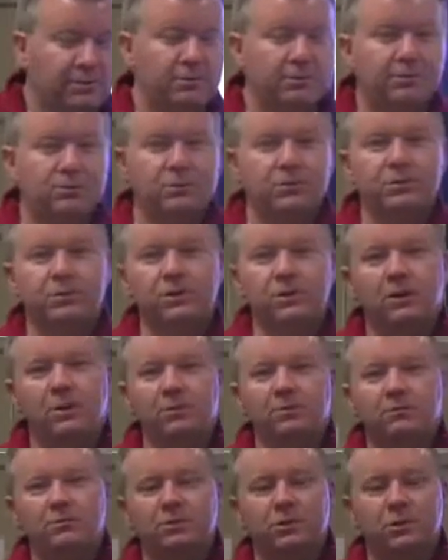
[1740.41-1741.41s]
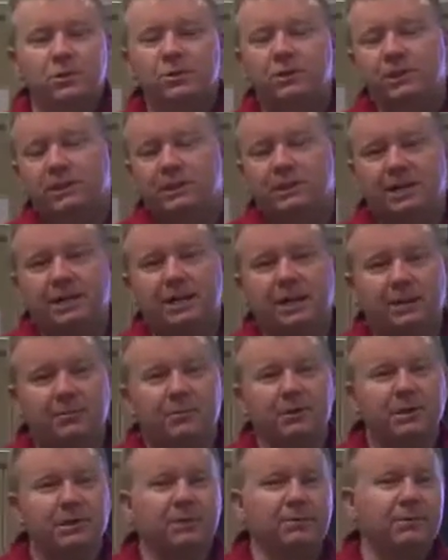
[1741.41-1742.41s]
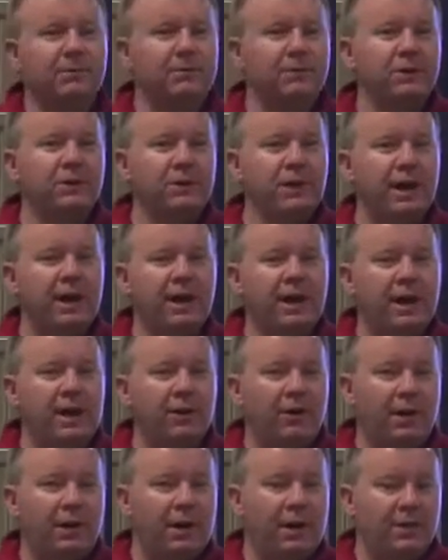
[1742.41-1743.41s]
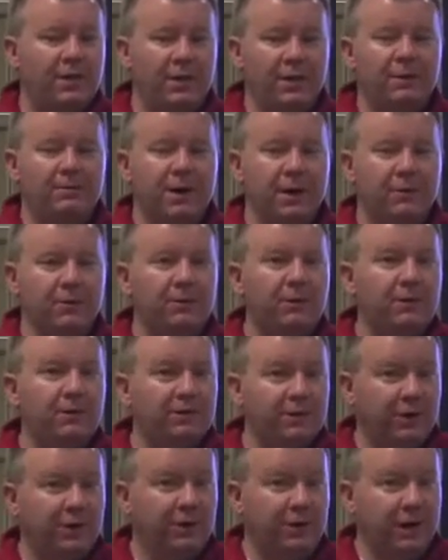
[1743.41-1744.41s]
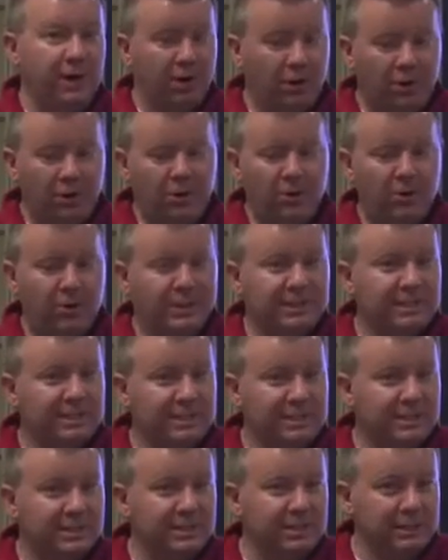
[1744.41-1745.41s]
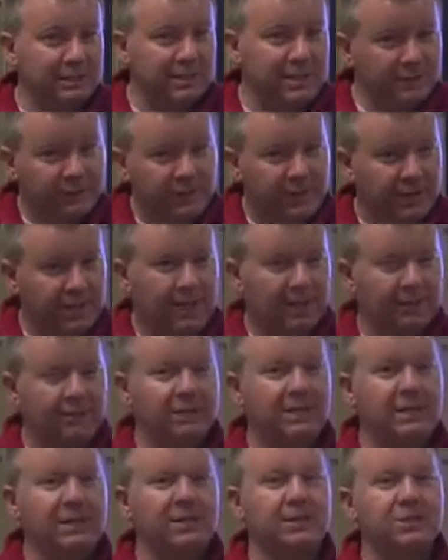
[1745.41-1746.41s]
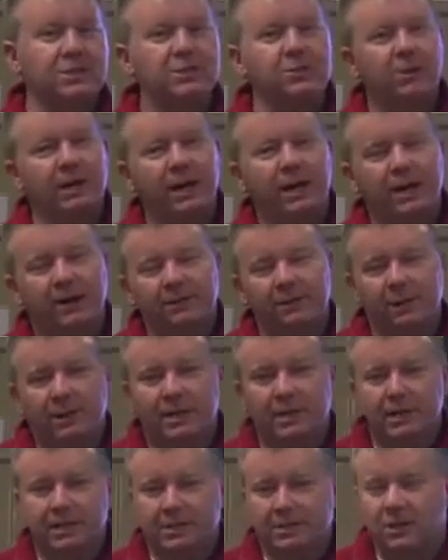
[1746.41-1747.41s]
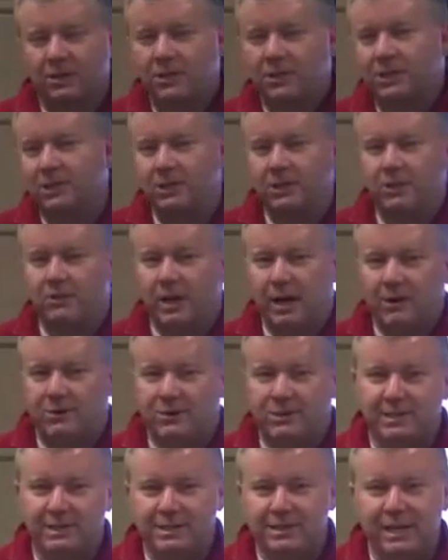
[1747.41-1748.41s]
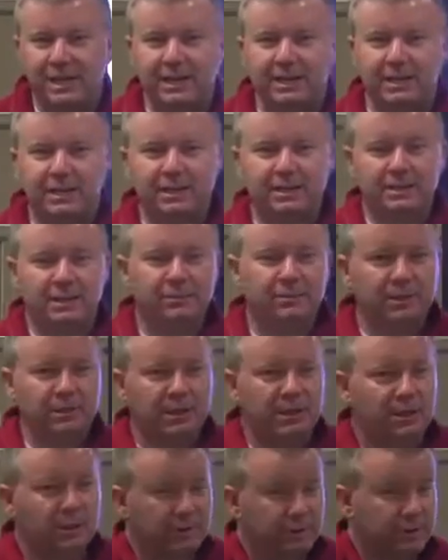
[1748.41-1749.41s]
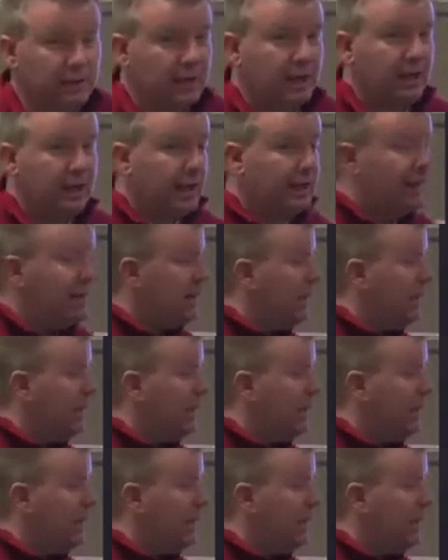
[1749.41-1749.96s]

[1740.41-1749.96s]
true too. So you can sit down with them and figure that out. Then you might really figure out, oh, it's a different kind of need that you have. It's not the need you actually stated, it's something else. And that